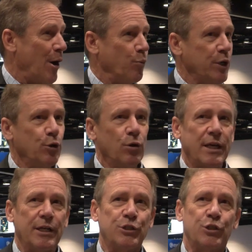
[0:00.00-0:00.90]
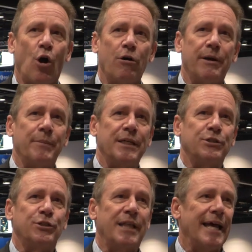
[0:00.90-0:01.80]
When you look at a SAR
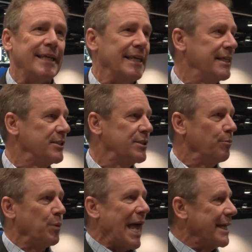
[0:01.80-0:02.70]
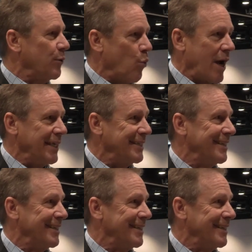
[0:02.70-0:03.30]
image that is black and white,